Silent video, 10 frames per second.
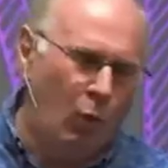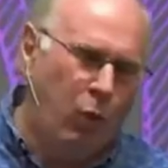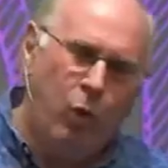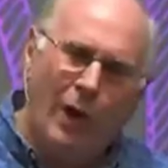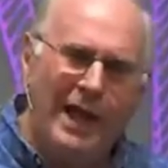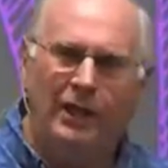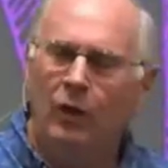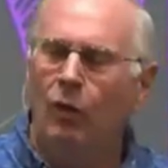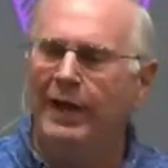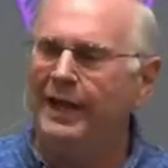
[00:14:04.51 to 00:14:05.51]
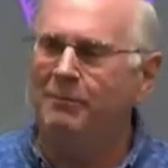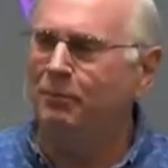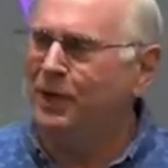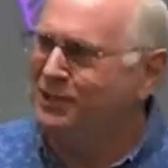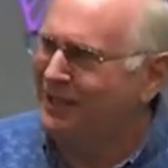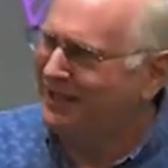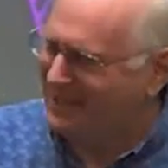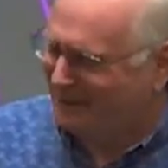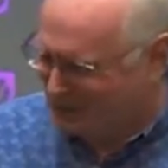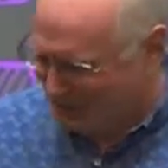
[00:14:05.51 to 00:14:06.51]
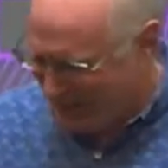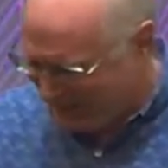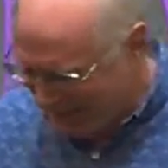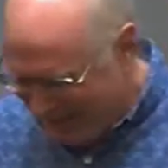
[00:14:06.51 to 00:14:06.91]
wail away at preaching against drinking.